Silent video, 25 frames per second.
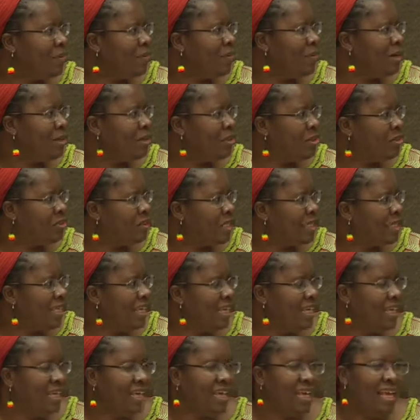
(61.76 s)
we want to
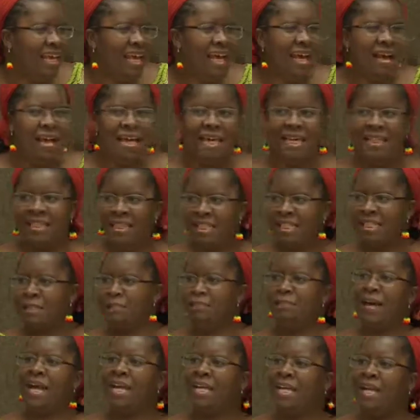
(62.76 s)
see. In this
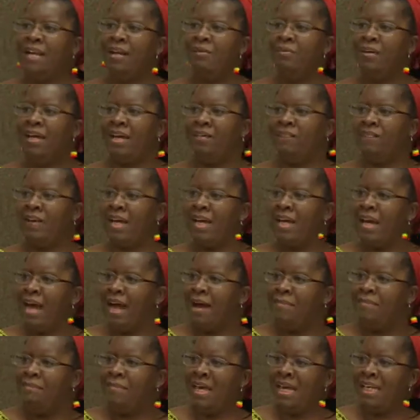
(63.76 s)
panel we have an
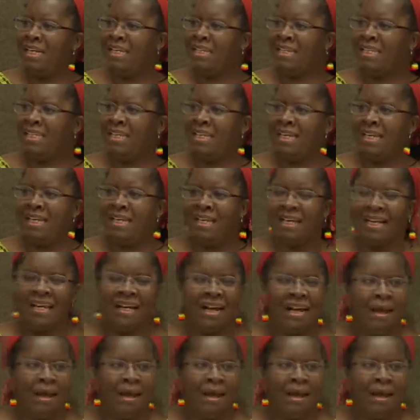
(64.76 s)
amazing